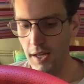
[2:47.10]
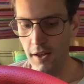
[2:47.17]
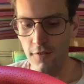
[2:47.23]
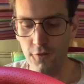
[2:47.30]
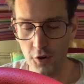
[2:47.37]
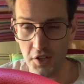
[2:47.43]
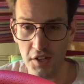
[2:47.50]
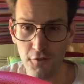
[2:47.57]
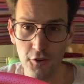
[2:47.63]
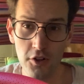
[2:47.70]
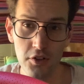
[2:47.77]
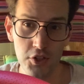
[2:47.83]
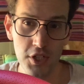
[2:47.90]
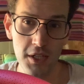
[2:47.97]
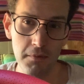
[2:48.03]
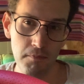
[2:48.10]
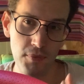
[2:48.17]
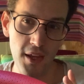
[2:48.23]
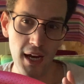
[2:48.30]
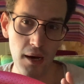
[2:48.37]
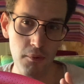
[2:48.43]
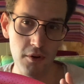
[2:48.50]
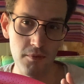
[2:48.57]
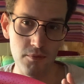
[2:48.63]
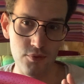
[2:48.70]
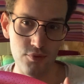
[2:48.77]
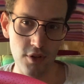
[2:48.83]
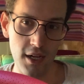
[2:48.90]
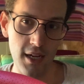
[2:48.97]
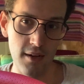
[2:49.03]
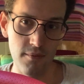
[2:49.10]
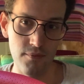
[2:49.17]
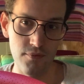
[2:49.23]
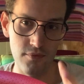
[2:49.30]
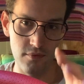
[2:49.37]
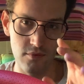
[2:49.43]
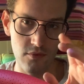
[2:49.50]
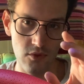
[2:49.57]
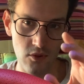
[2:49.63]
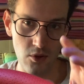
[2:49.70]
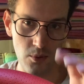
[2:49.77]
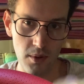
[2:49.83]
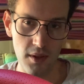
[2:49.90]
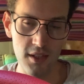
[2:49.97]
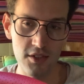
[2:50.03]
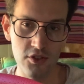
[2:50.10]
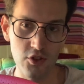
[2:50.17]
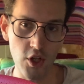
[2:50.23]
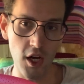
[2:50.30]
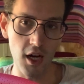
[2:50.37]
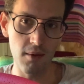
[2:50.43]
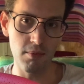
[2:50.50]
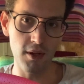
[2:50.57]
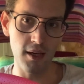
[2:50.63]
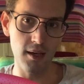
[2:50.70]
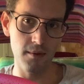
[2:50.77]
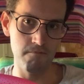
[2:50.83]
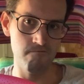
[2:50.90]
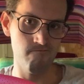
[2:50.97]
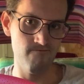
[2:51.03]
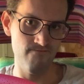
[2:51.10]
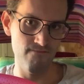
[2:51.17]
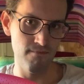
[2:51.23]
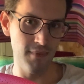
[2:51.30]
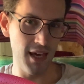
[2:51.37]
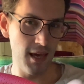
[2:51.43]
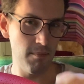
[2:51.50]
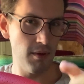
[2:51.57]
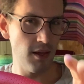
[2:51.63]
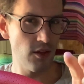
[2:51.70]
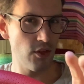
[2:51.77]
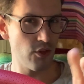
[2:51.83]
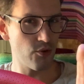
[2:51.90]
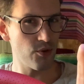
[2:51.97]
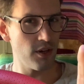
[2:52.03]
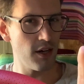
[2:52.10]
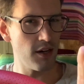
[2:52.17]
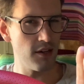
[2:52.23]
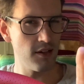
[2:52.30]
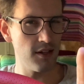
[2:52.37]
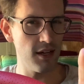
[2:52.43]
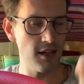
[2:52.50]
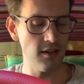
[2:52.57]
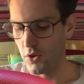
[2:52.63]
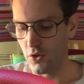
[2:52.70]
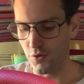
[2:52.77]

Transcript: For difficulty, I would rate doing this job like maybe a 3 out of 10.